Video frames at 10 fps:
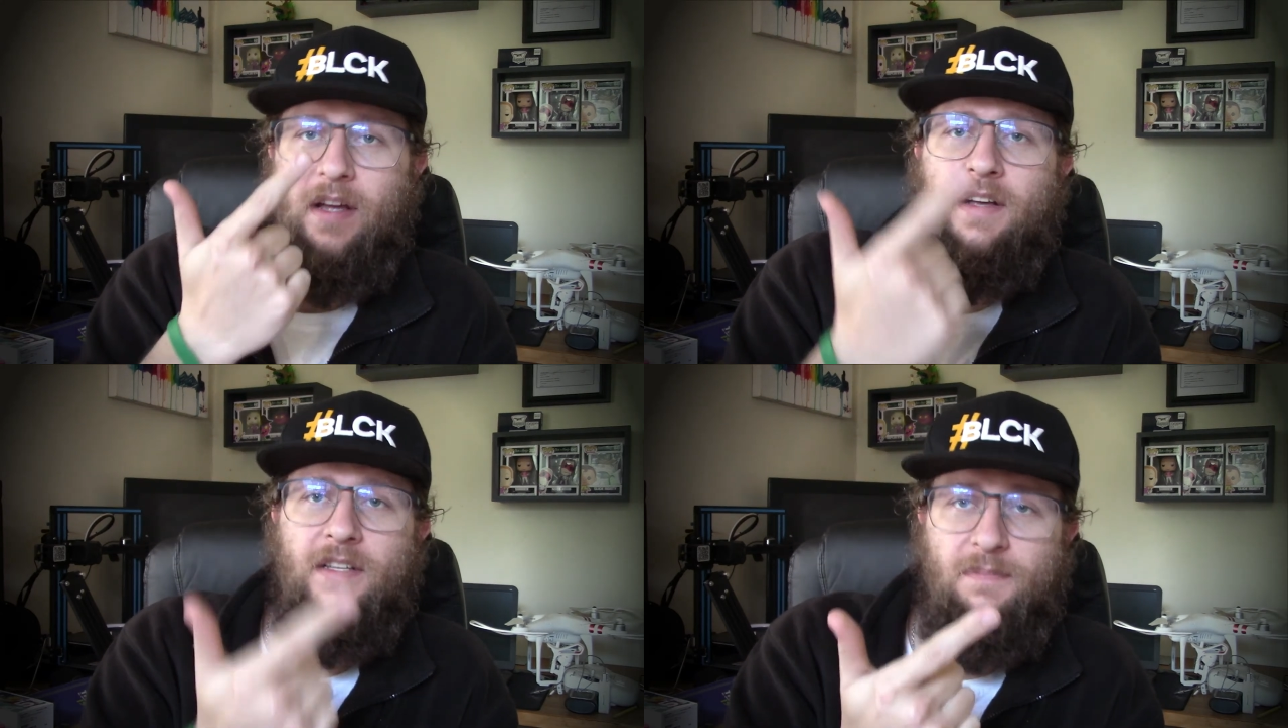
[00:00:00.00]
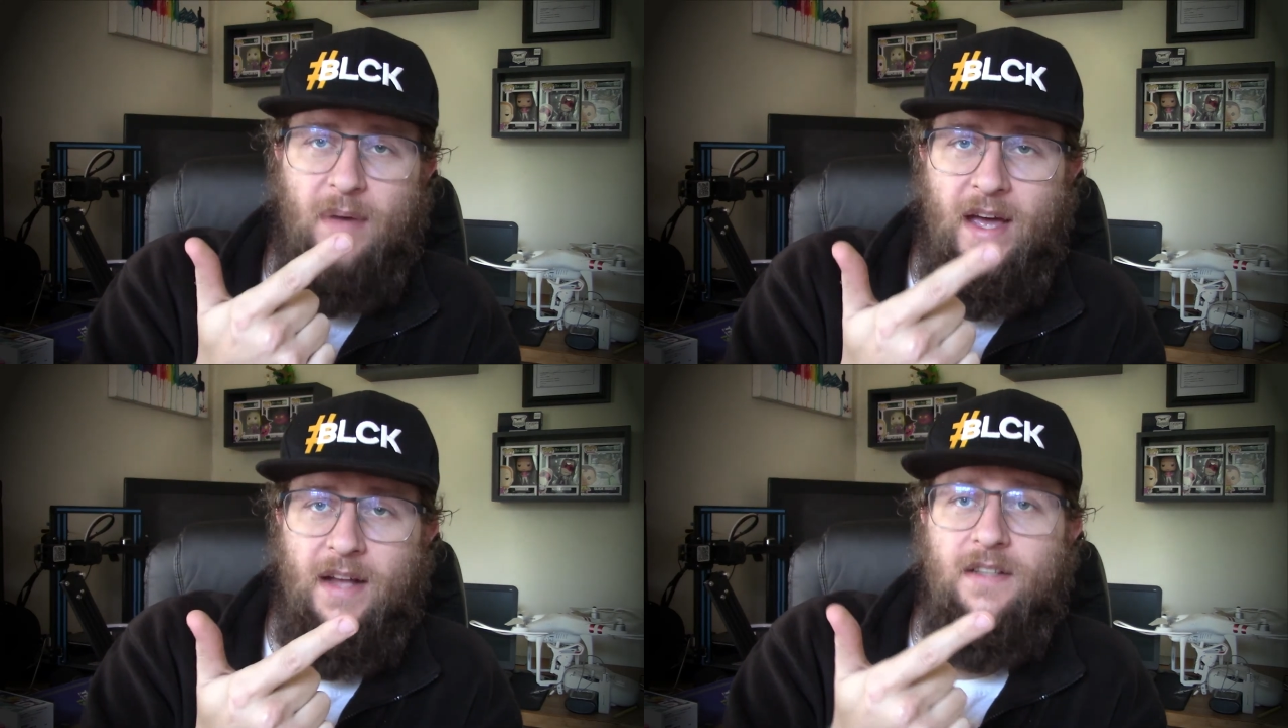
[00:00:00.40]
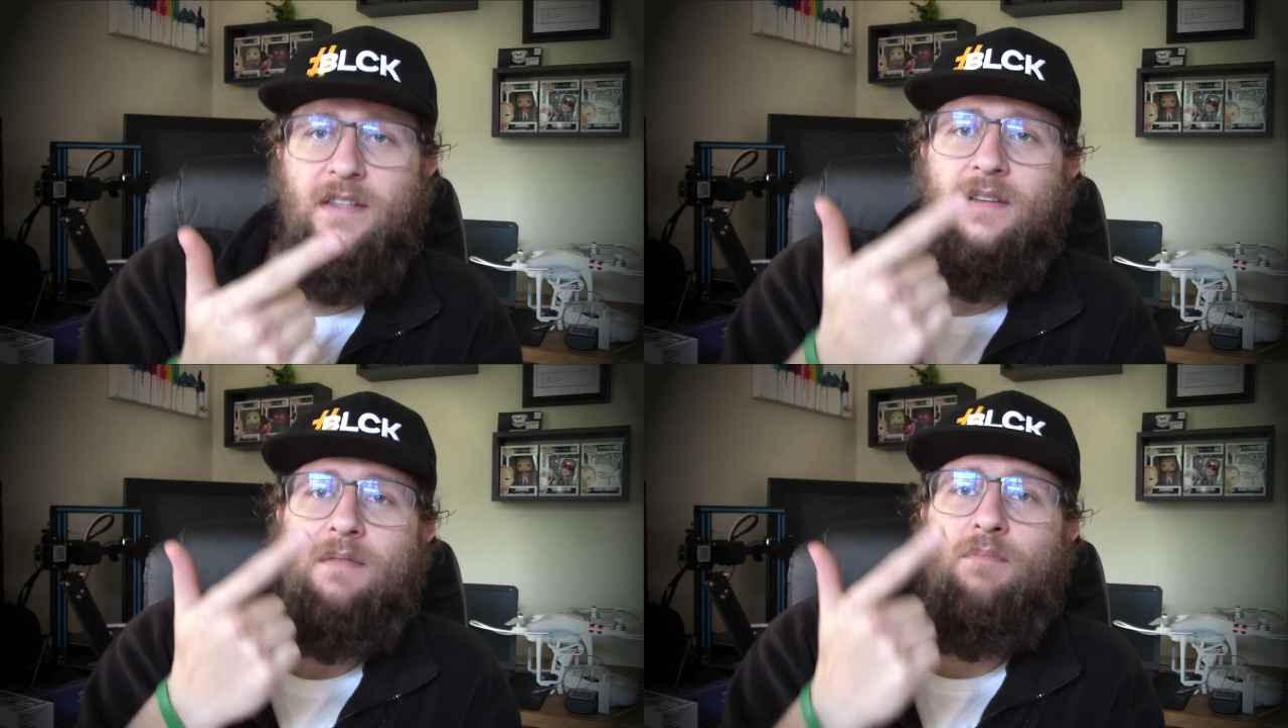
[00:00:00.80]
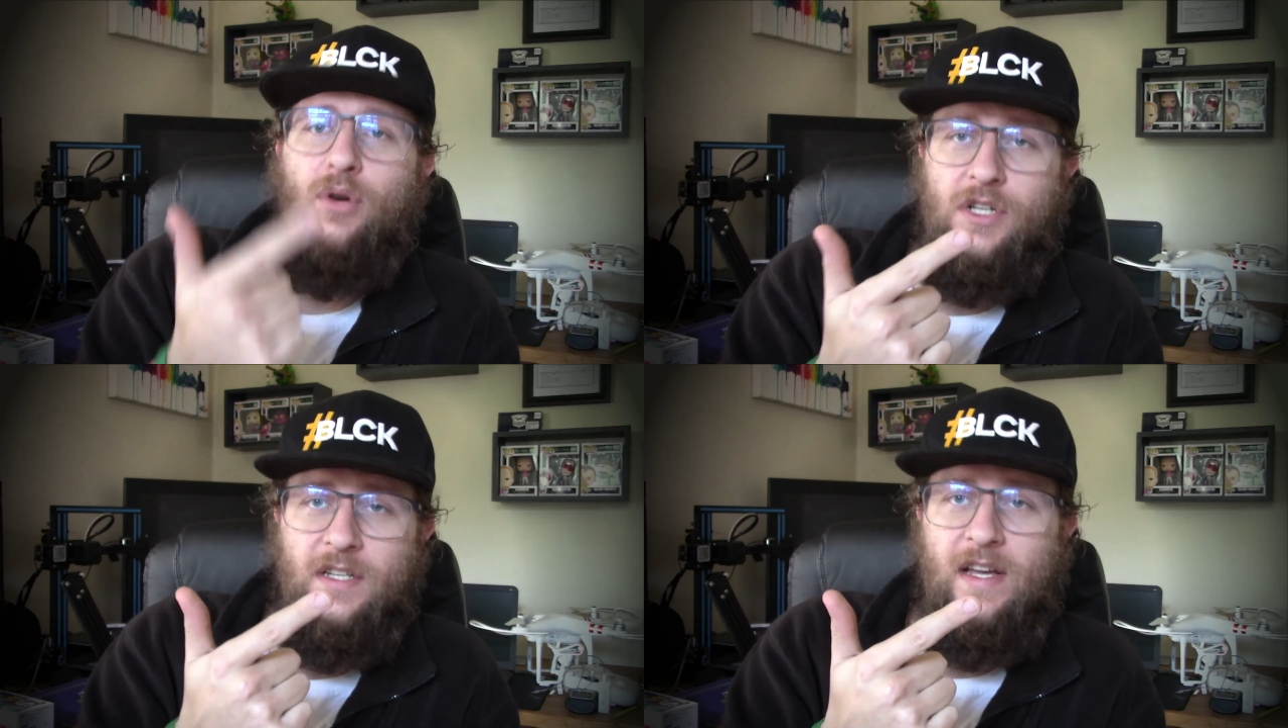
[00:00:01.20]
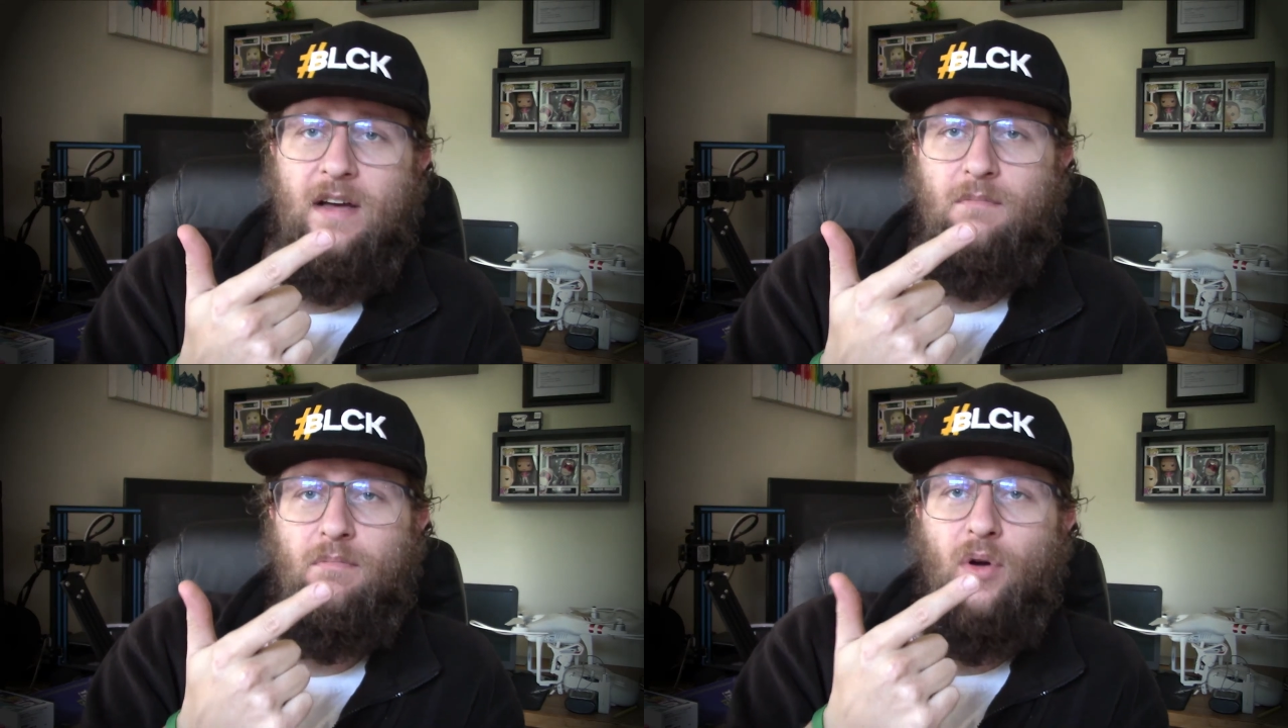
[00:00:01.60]
expands, pushes
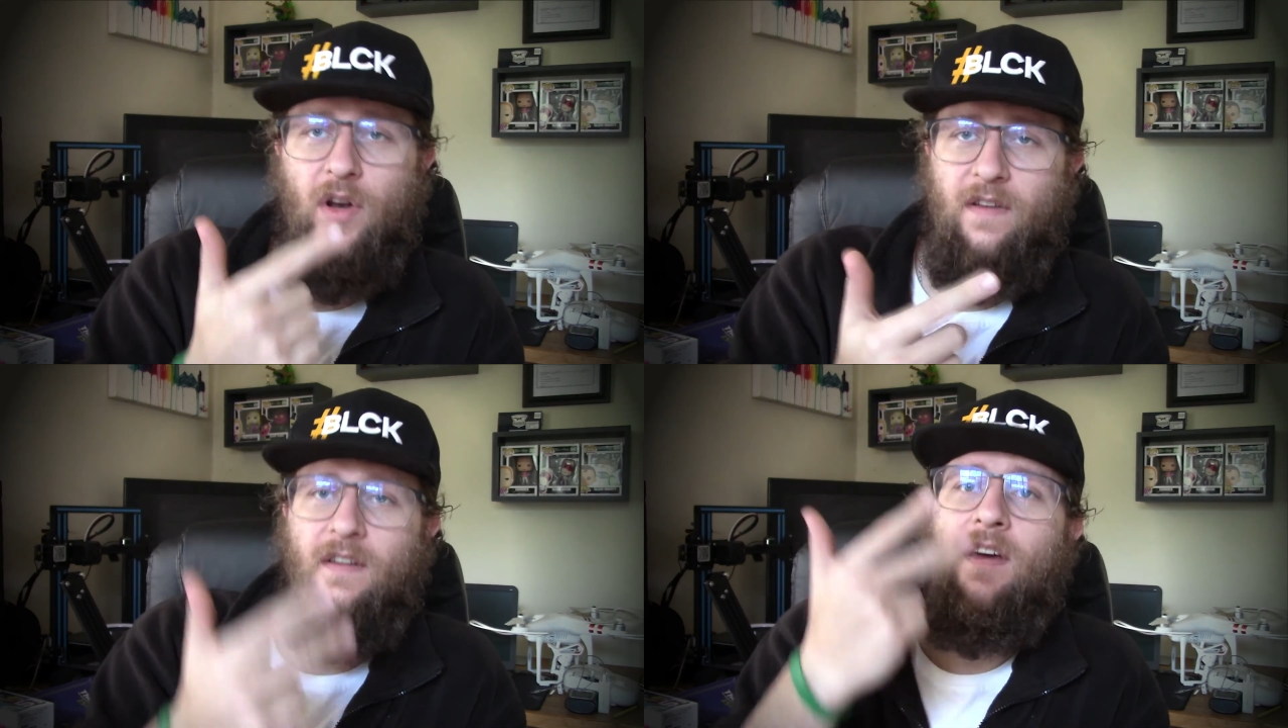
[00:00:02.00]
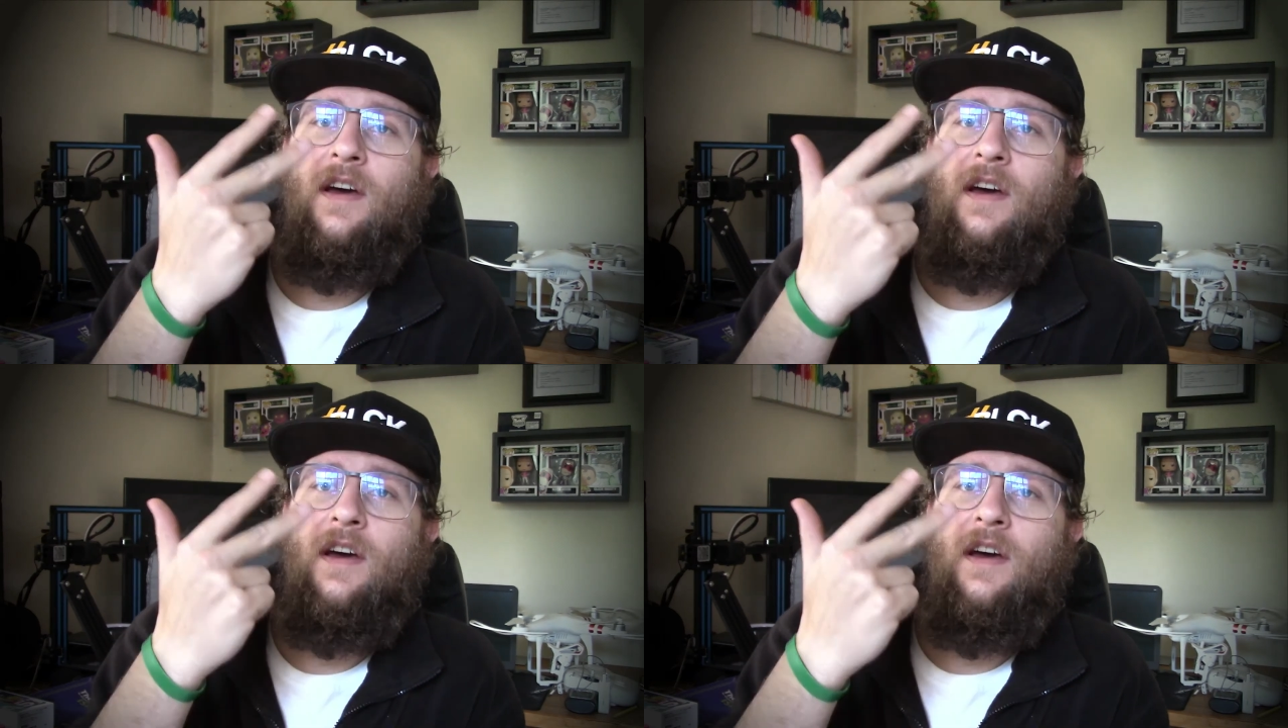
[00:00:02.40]
out bullet.